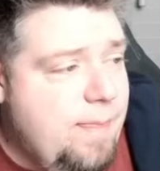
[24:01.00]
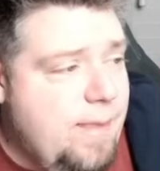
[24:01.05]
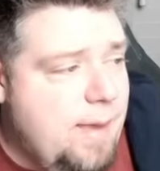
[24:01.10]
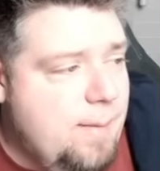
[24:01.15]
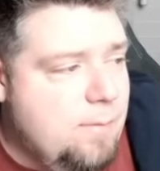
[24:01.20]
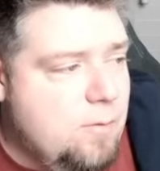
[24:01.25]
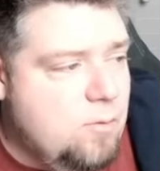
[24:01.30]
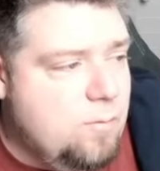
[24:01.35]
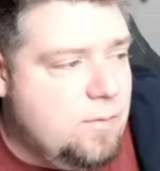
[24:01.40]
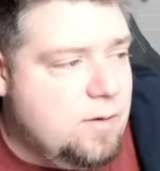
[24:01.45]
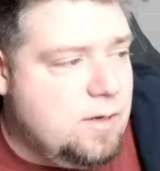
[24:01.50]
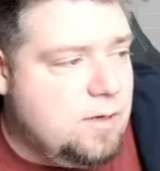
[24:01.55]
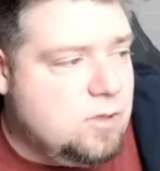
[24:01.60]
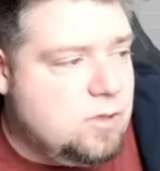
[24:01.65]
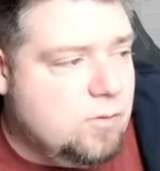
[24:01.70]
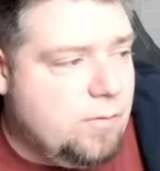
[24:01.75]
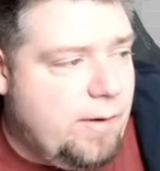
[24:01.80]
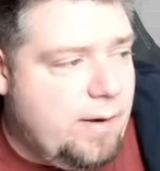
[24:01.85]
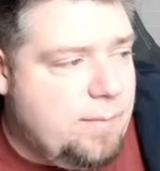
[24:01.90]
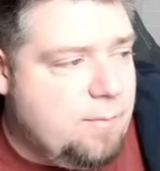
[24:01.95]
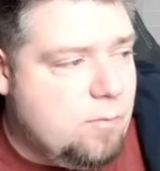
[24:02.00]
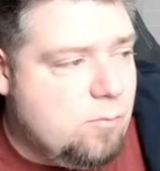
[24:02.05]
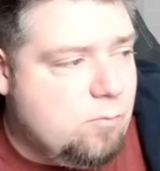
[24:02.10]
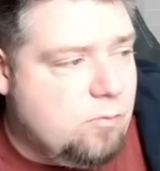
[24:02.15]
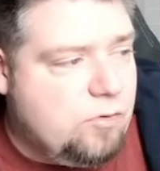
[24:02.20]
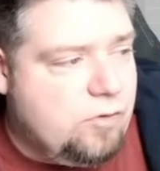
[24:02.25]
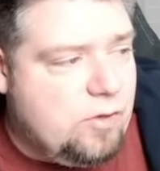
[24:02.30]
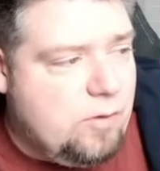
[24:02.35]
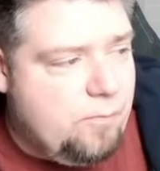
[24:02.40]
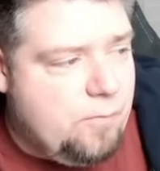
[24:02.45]
their movement in terrain, but
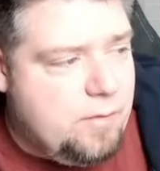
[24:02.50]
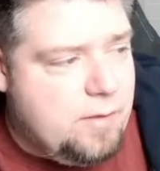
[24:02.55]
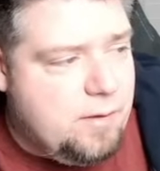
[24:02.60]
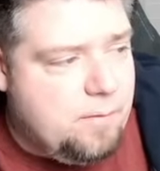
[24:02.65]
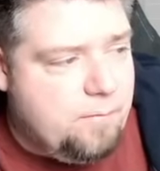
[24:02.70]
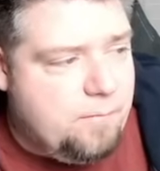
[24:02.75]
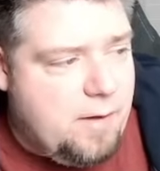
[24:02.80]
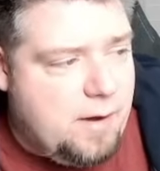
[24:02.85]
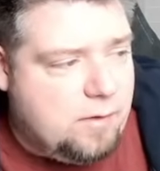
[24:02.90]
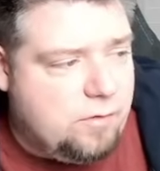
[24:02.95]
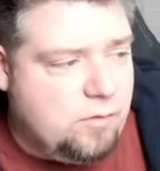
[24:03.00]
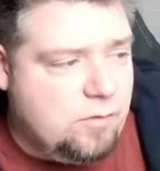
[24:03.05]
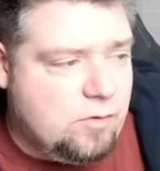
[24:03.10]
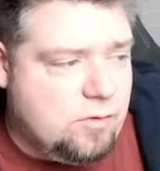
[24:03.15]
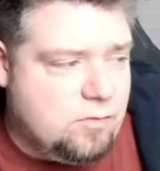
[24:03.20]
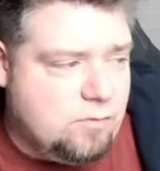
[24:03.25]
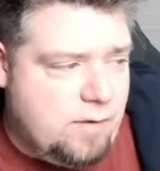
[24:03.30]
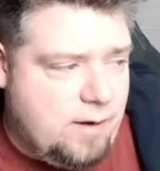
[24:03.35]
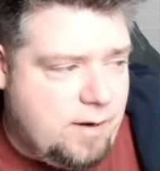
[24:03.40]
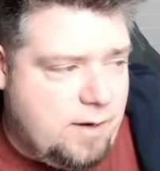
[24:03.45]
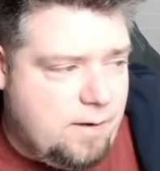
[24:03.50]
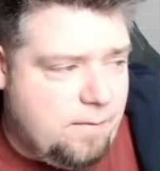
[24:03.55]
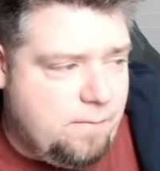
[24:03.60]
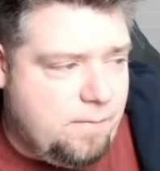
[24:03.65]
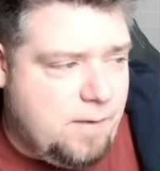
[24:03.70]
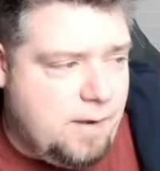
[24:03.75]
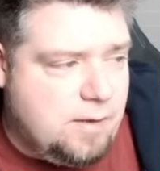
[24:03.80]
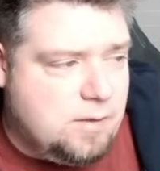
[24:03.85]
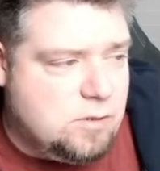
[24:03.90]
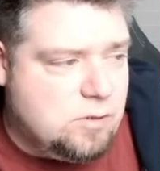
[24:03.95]
will suffer the effects of the terrain
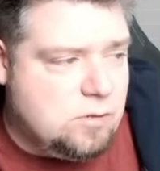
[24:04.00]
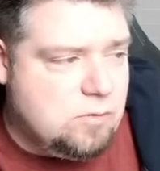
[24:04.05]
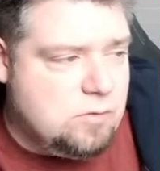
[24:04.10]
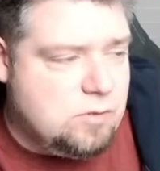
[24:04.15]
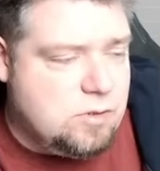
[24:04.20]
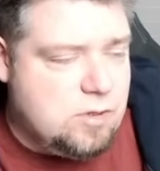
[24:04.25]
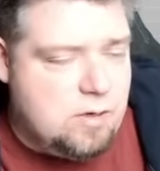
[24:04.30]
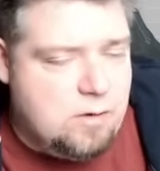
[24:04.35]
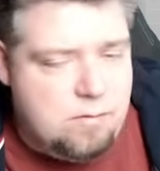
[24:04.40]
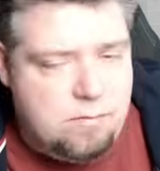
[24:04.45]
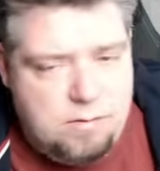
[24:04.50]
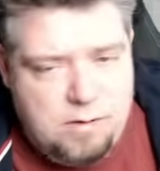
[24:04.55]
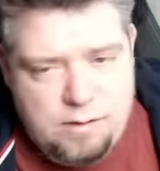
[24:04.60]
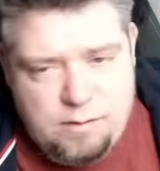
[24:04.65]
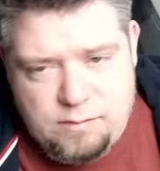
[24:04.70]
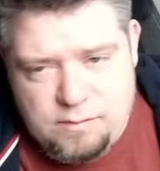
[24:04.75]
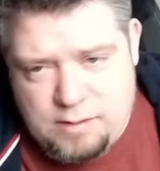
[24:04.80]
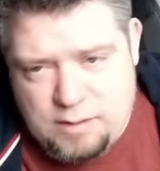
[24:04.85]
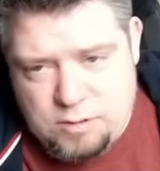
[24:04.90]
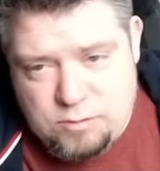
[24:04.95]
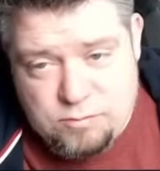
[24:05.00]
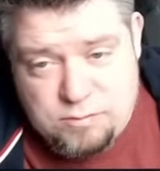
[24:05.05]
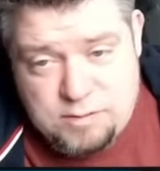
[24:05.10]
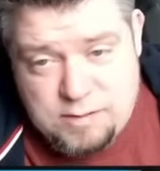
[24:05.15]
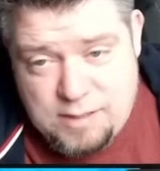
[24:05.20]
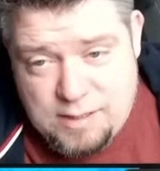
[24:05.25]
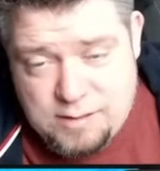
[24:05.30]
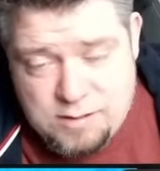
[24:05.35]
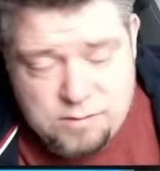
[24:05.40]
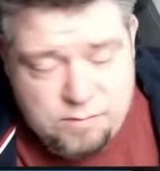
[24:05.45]
if they do so, like dangerous
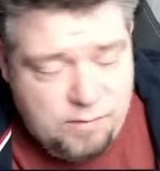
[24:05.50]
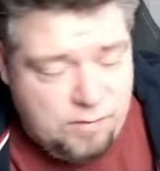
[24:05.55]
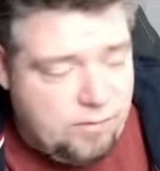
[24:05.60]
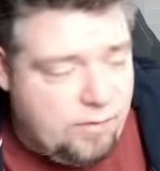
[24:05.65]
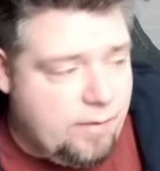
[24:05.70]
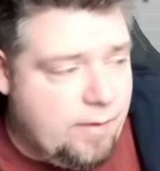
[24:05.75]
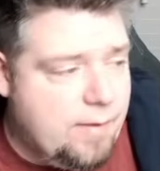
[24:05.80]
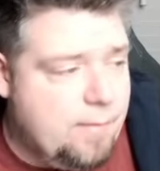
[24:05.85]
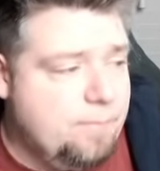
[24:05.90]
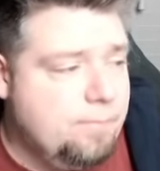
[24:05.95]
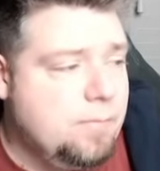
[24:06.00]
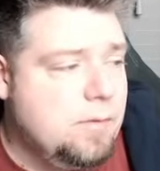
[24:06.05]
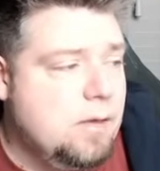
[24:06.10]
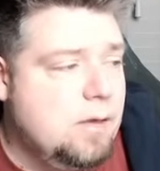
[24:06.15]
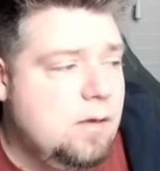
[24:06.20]
tests, things like that.